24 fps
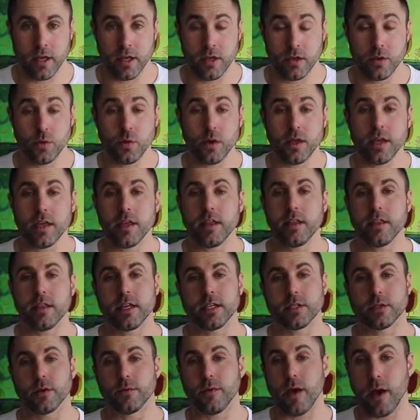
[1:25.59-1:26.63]
you eat
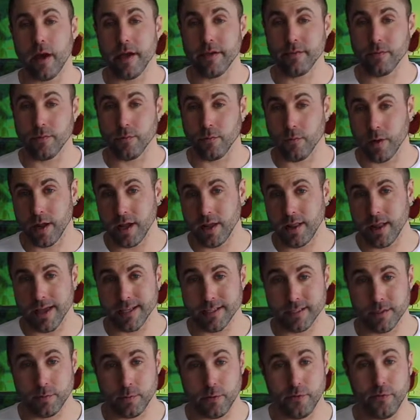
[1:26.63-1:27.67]
these without even
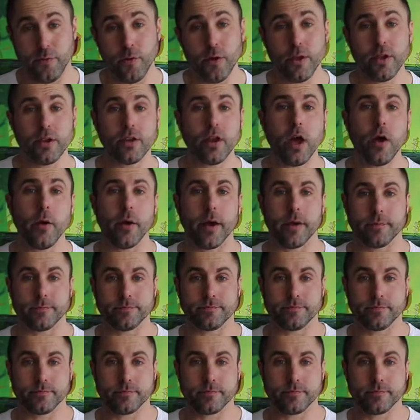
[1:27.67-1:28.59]
realizing. And before you know it,